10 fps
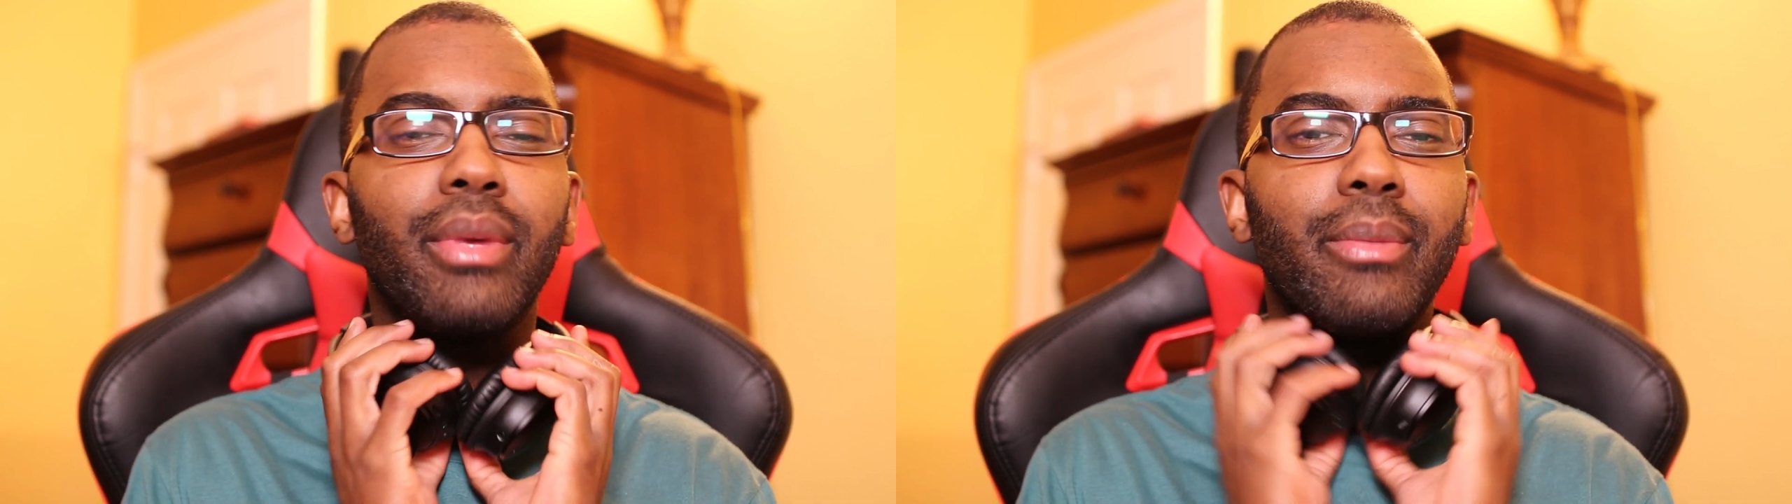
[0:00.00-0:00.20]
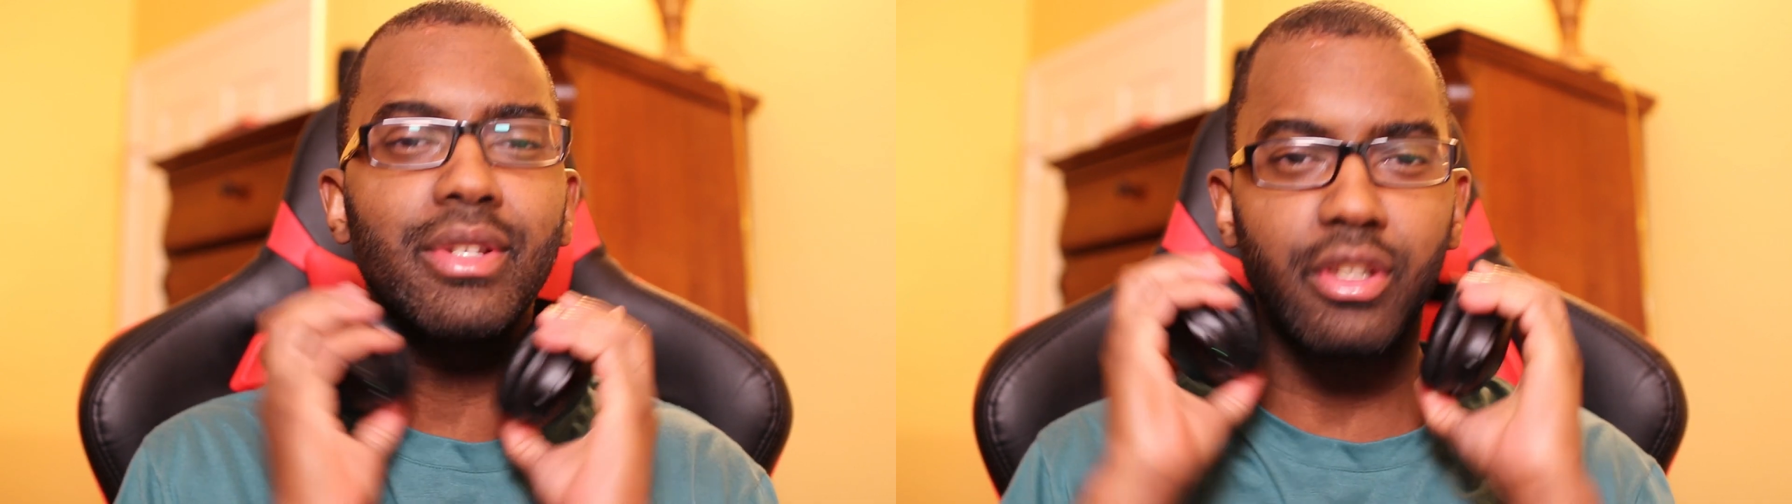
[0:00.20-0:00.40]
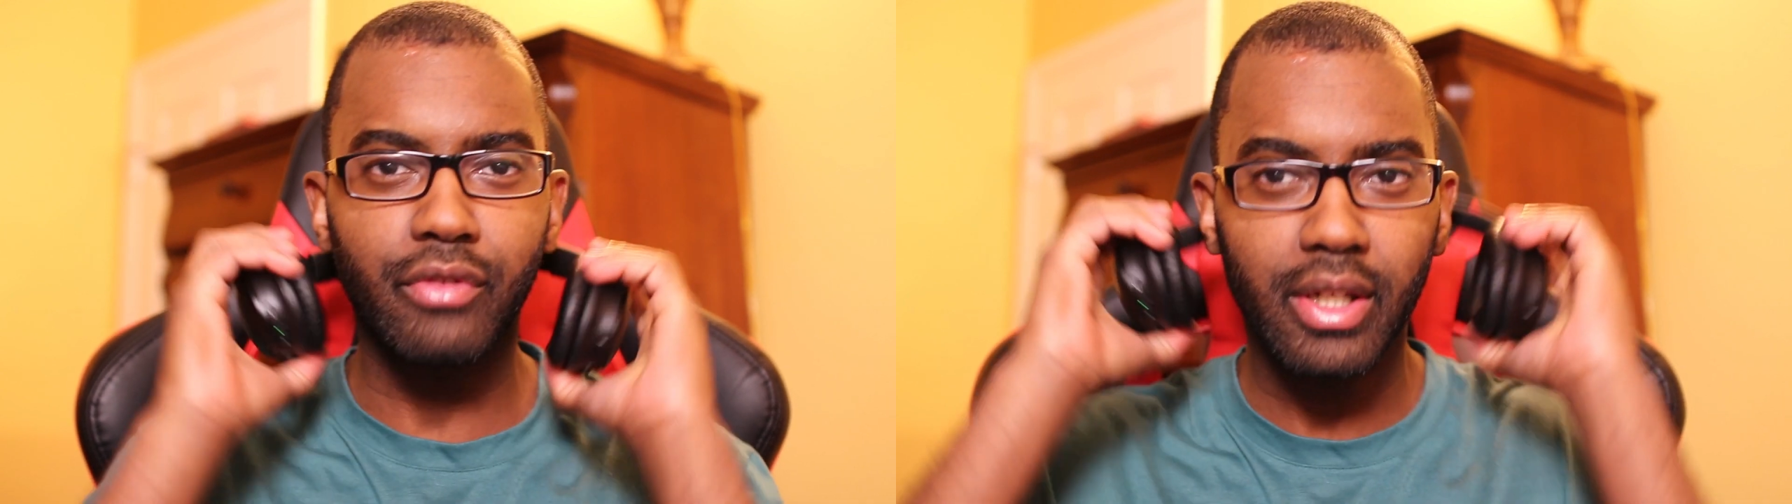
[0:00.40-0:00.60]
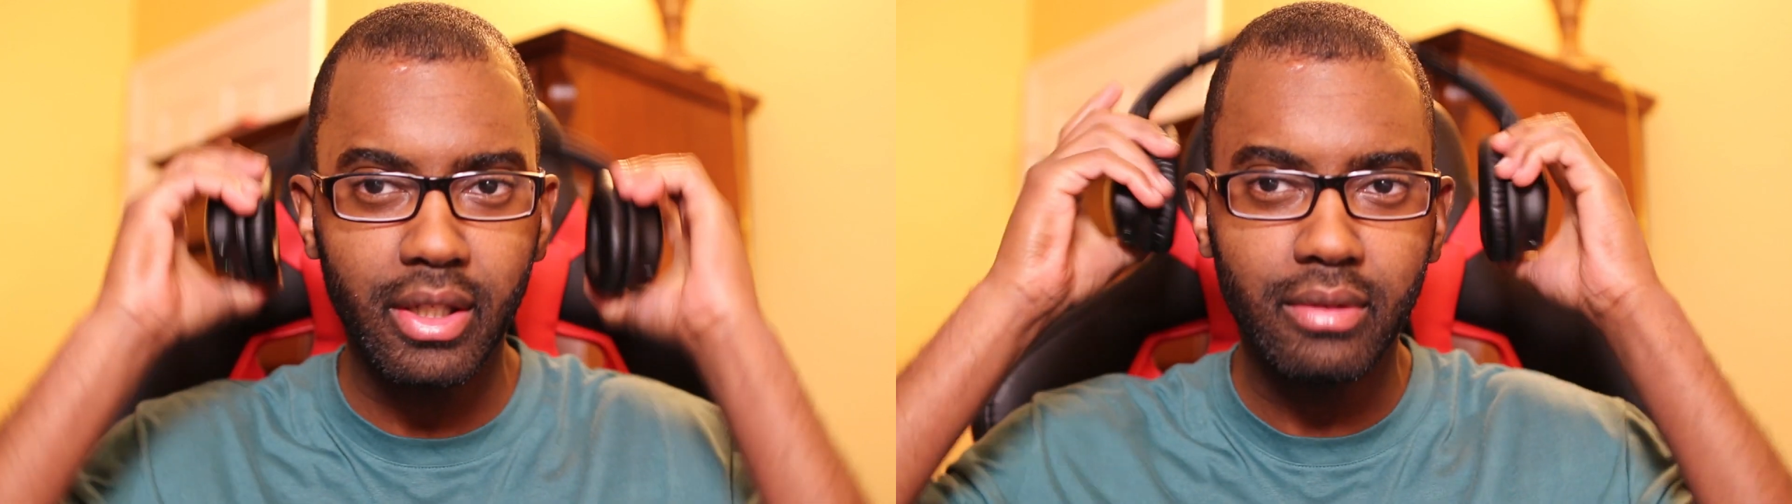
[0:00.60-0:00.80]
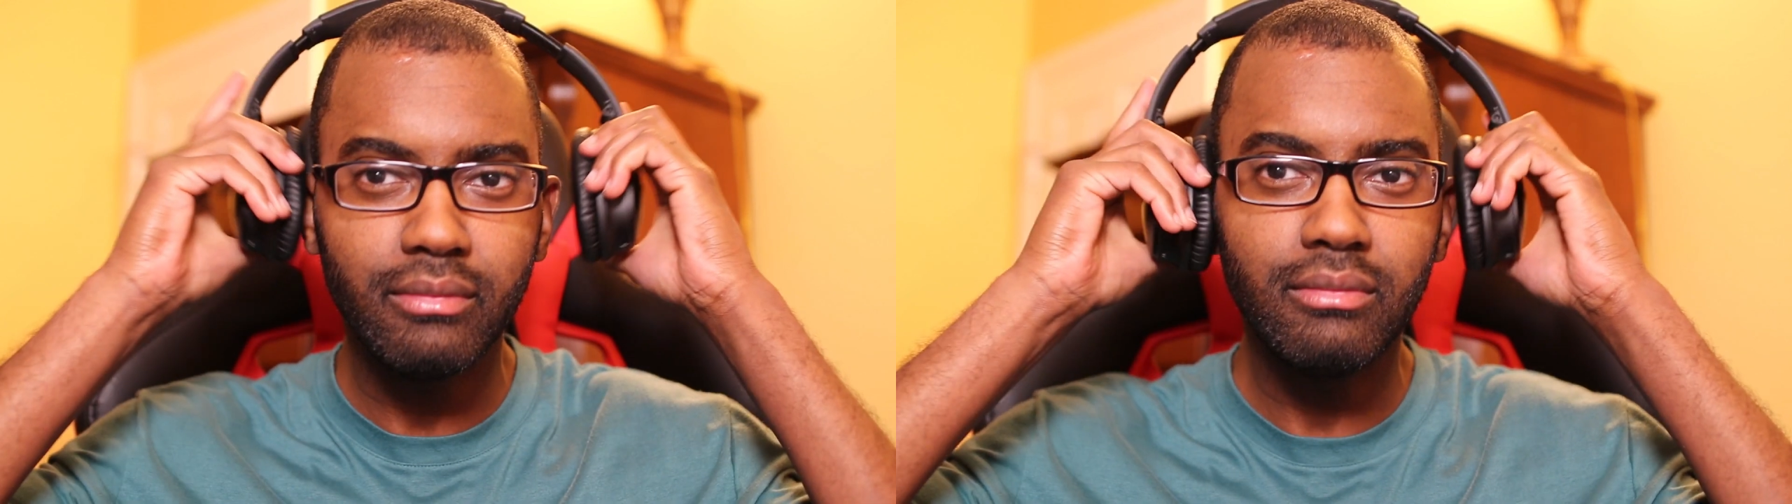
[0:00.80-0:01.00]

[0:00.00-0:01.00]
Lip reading: me get myself ready.